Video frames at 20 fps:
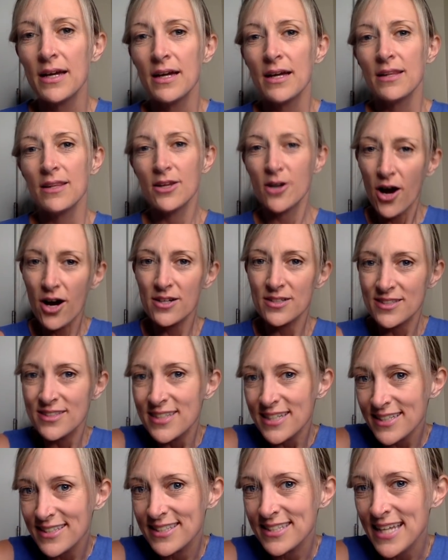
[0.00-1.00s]
The cards
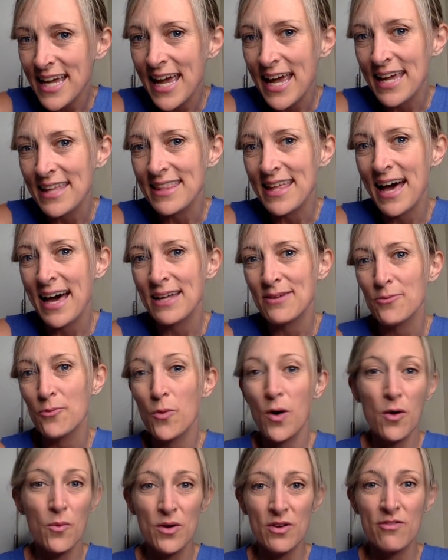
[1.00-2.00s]
did say that
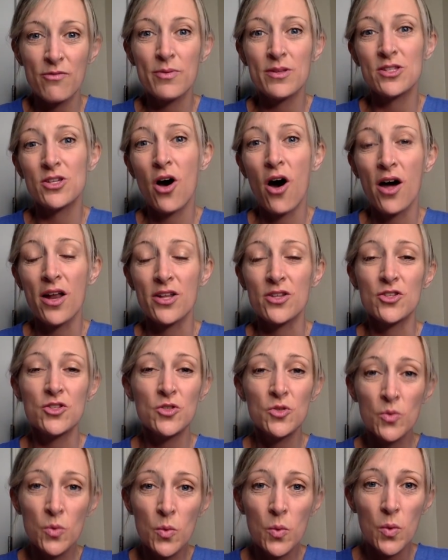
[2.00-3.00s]
what we've been taught in
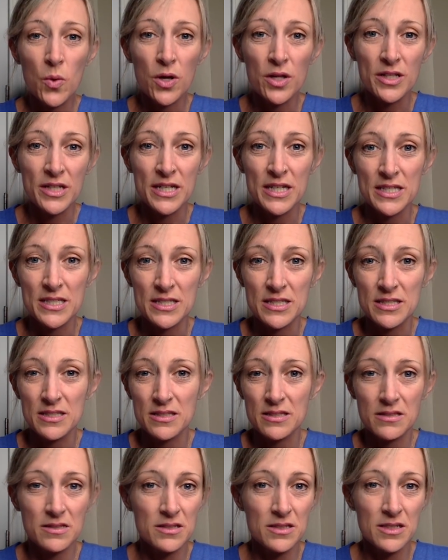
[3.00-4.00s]
school is
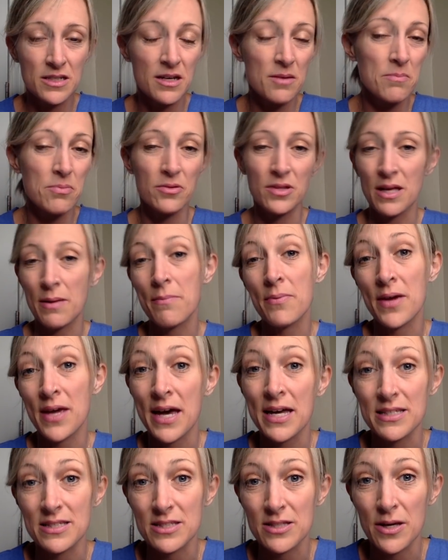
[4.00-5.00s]
complete
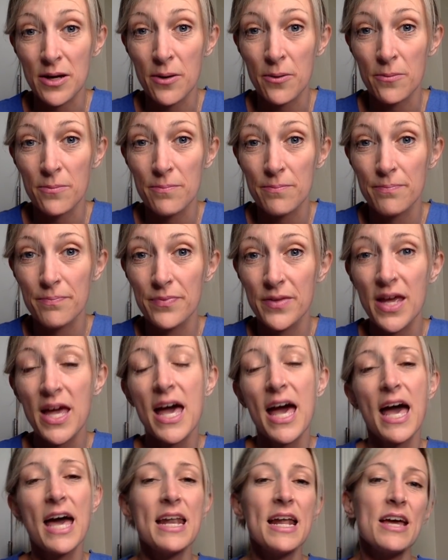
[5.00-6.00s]
BS, though.
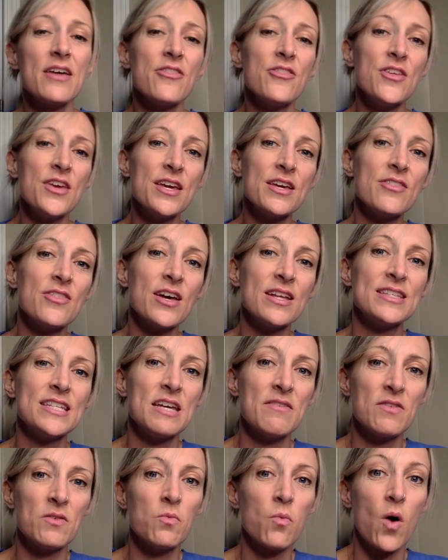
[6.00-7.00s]
And I think that
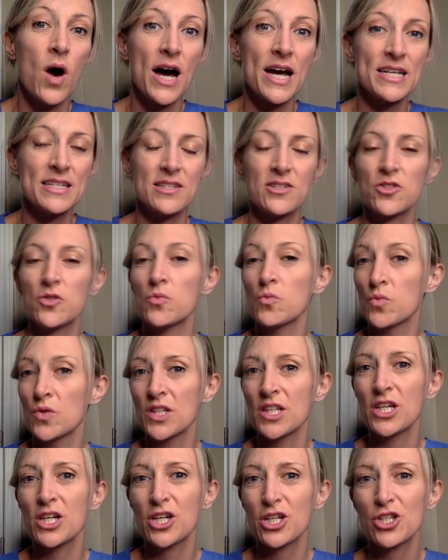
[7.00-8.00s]
David Weiss does a
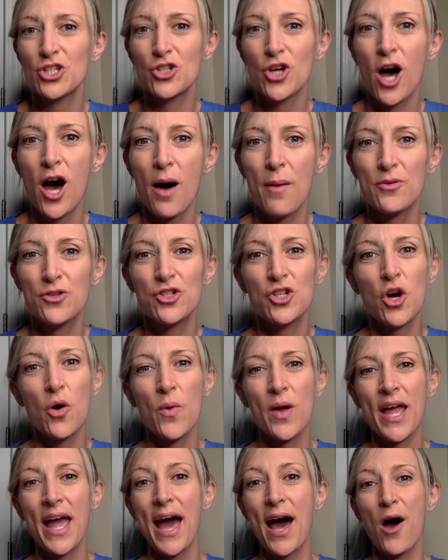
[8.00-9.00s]
really good job
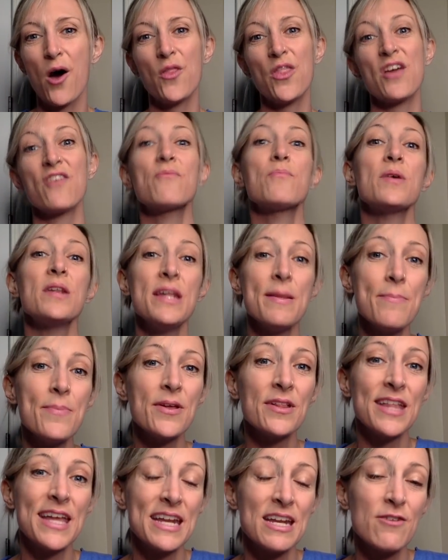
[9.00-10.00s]
showing how they've
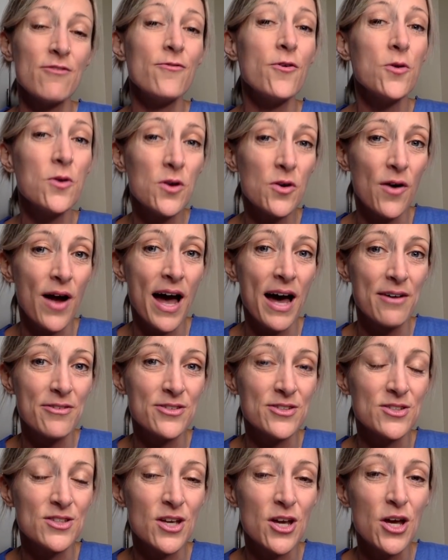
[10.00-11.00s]
manipulated
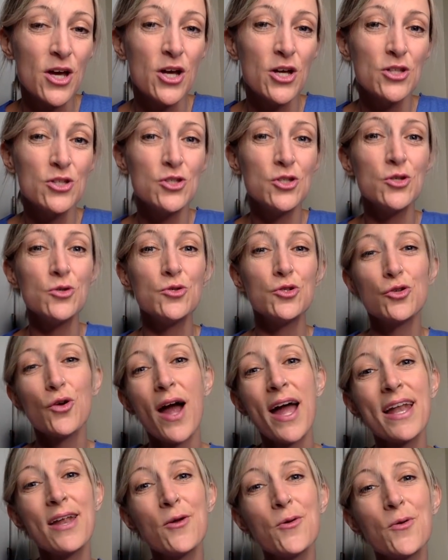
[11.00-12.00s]
photographs to try to